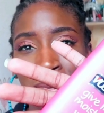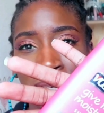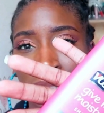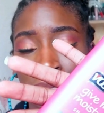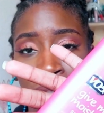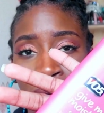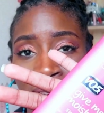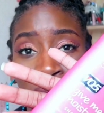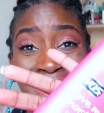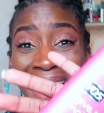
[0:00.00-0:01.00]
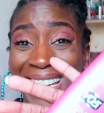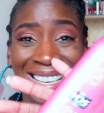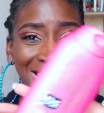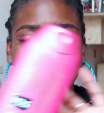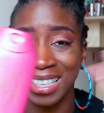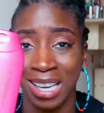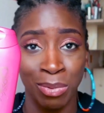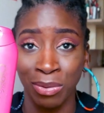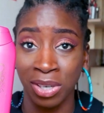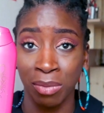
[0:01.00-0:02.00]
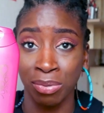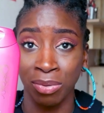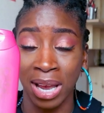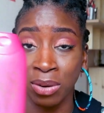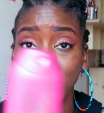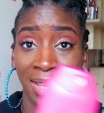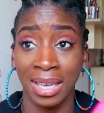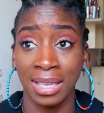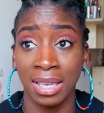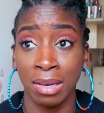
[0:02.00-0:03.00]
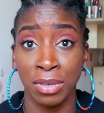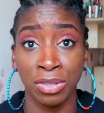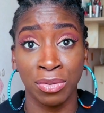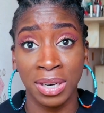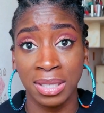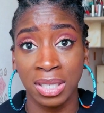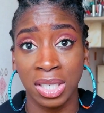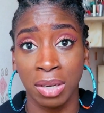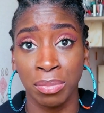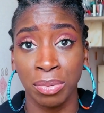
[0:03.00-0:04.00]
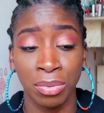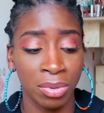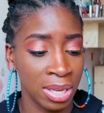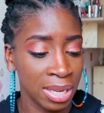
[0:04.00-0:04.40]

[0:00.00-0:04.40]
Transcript: To be honest with you, I use any type of shampoo. I don't care. They are moisturizing shampoo,